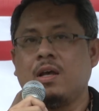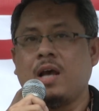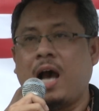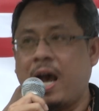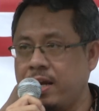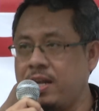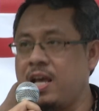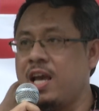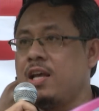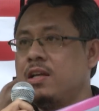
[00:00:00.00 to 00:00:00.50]

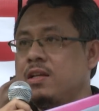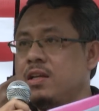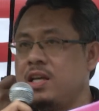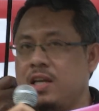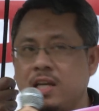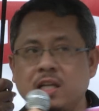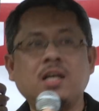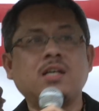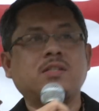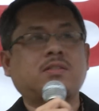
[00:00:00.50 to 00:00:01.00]
Are they
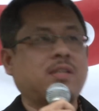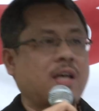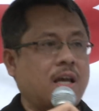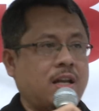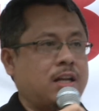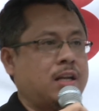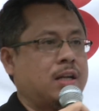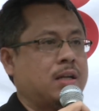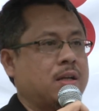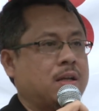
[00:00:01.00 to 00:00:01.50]

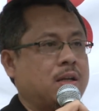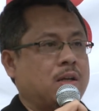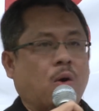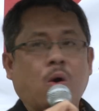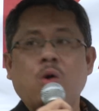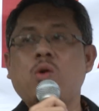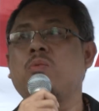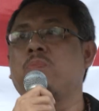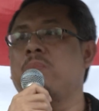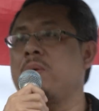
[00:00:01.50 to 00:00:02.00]
innocent?
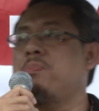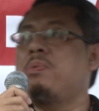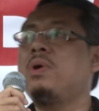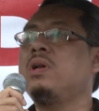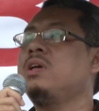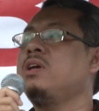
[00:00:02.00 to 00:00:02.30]
Oh, people